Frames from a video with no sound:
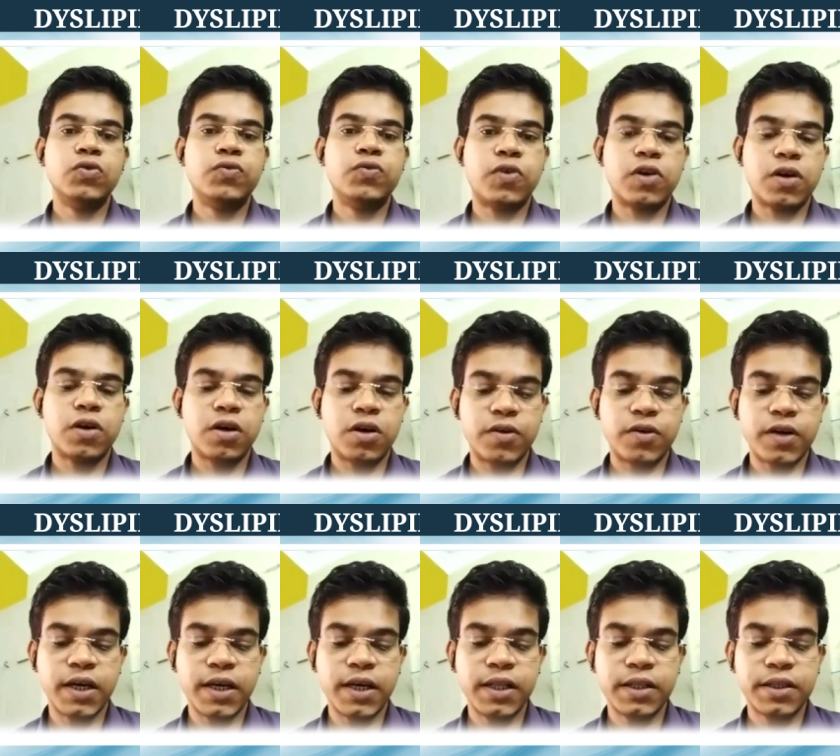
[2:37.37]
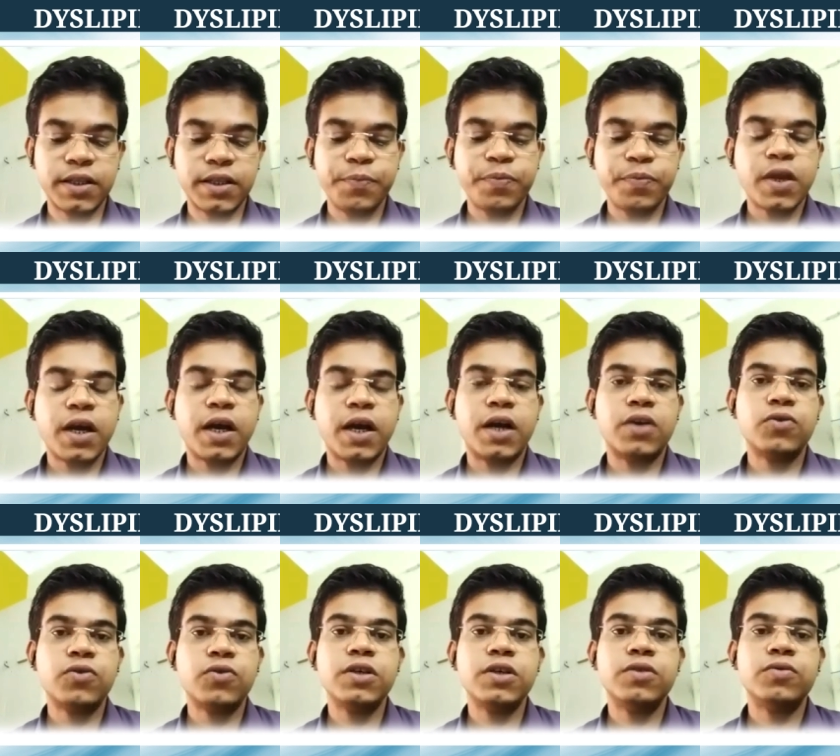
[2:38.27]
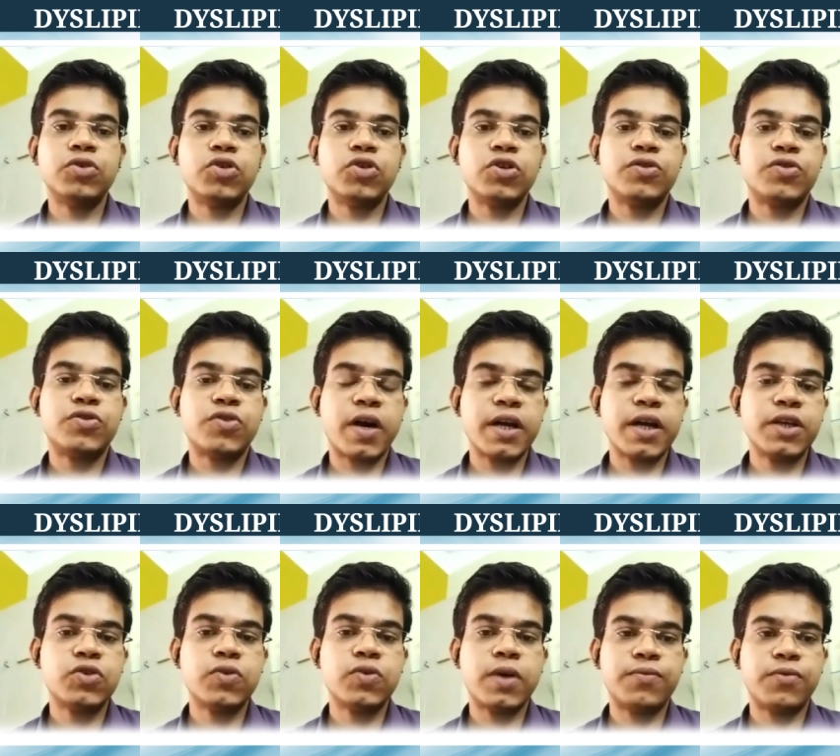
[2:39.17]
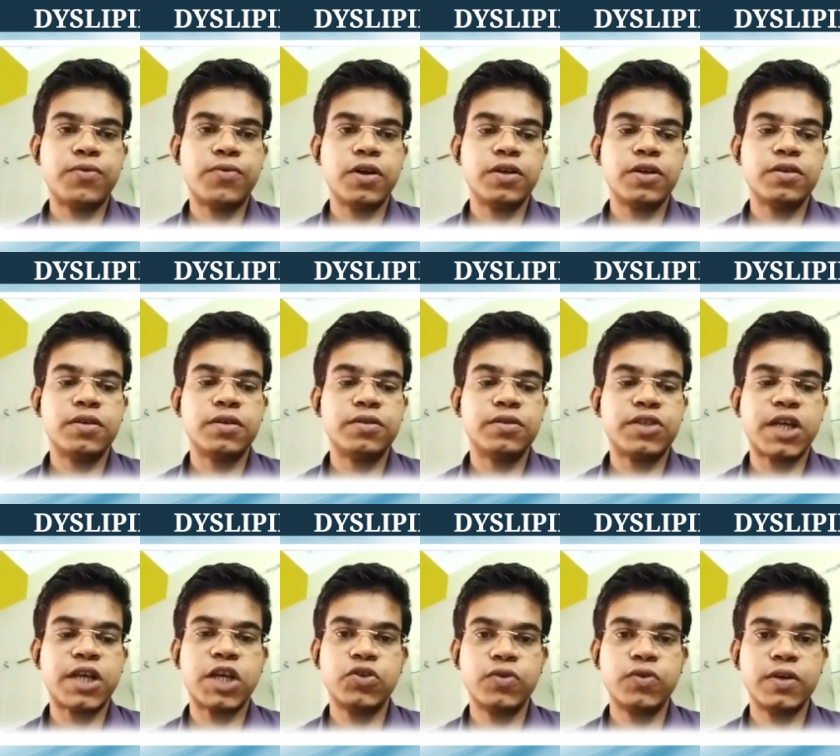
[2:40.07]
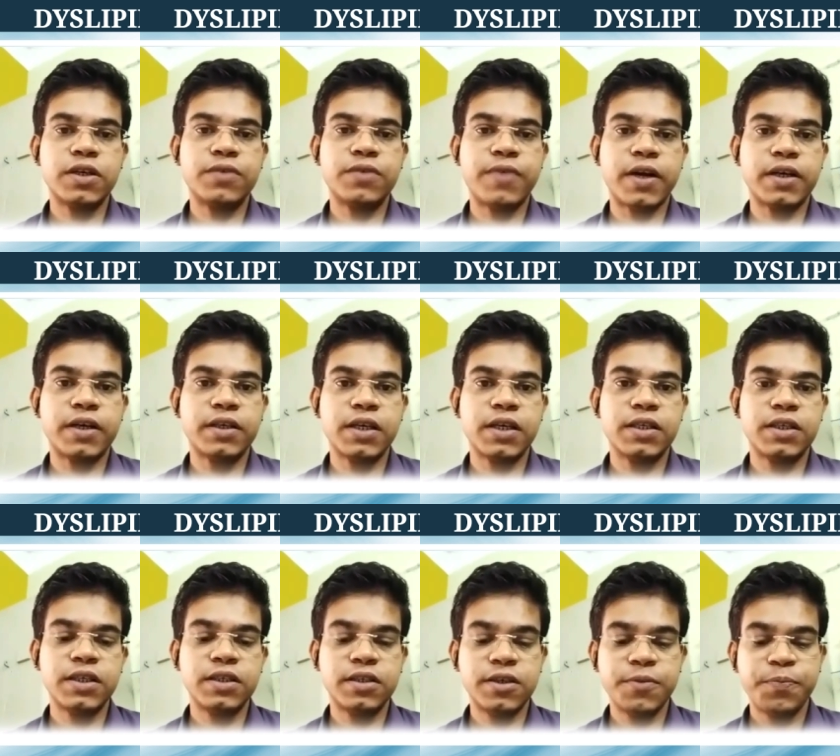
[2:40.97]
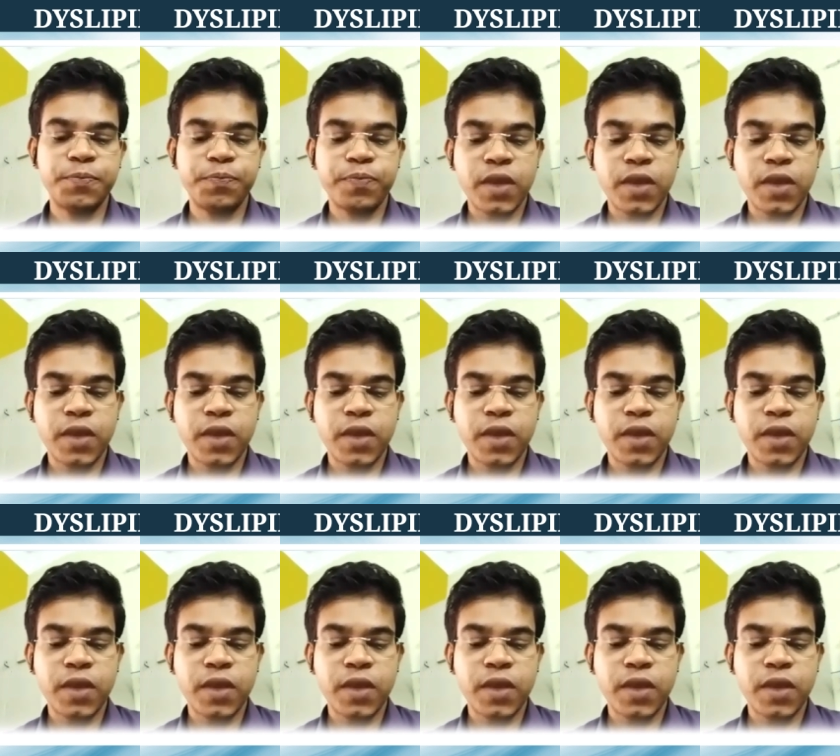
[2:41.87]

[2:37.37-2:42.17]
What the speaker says: good for our health, and we would try to avoid saturated fatty acids.